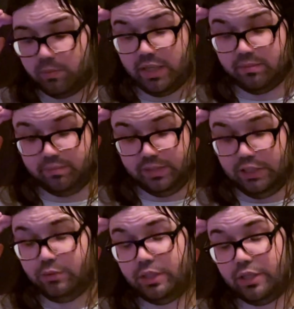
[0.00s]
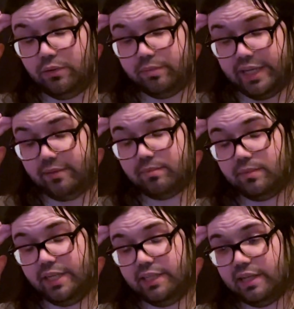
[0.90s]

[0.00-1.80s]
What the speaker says: But did you know that in